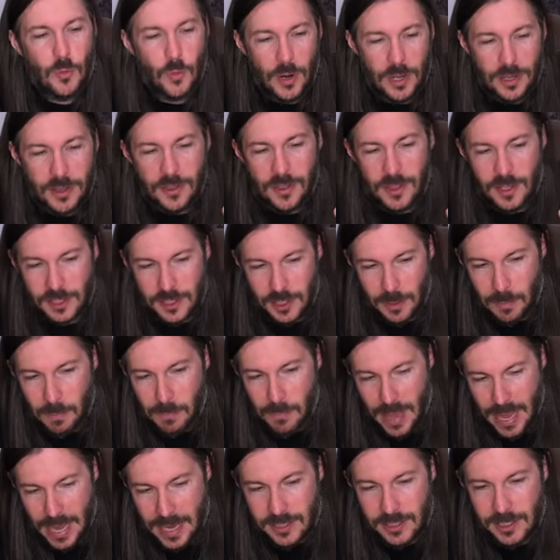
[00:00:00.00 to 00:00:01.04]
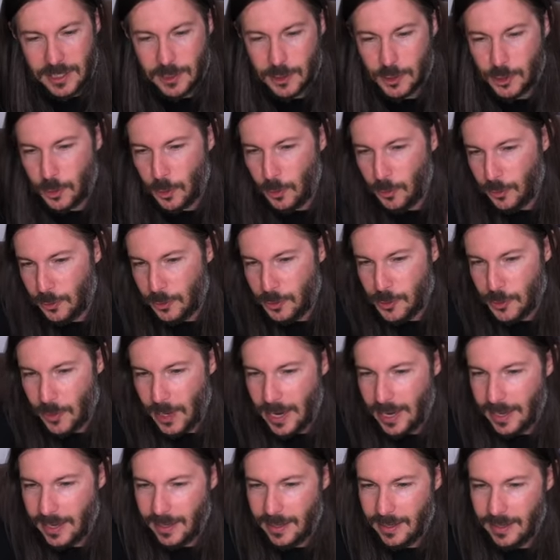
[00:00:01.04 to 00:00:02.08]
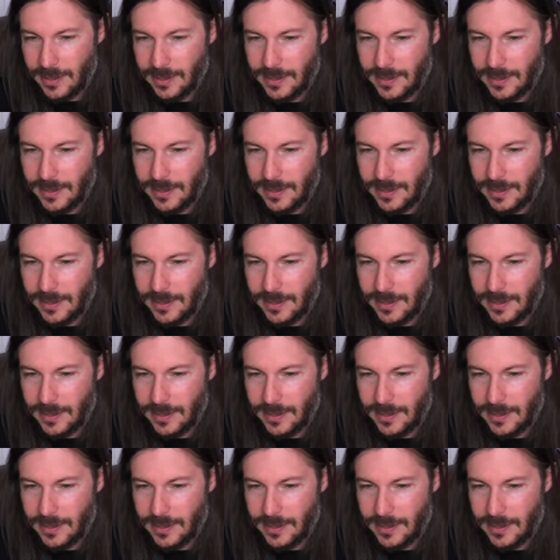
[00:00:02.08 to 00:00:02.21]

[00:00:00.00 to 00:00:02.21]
with this amazing Solar Dragon,